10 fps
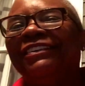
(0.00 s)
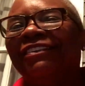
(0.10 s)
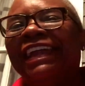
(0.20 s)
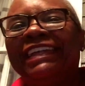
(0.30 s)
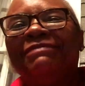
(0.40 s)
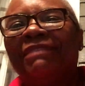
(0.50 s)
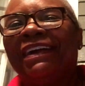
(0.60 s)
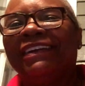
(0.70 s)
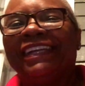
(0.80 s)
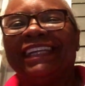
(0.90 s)
great
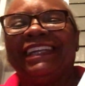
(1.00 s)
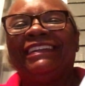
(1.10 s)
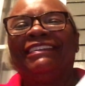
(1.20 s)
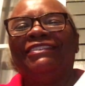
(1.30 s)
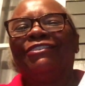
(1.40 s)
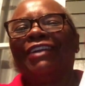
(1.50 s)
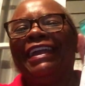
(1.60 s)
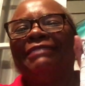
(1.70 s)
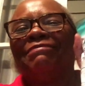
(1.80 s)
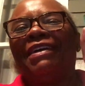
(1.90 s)
marketing.
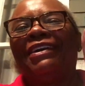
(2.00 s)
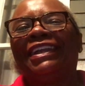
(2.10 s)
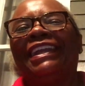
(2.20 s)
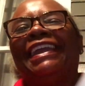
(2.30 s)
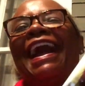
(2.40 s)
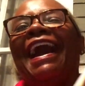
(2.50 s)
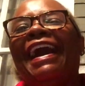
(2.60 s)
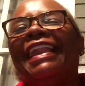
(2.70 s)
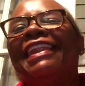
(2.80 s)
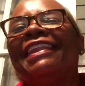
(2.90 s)
Great marketing.
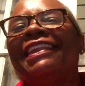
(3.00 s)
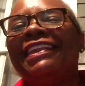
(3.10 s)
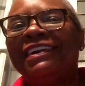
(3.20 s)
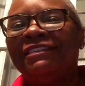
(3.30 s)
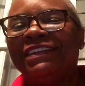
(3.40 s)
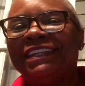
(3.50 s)
I love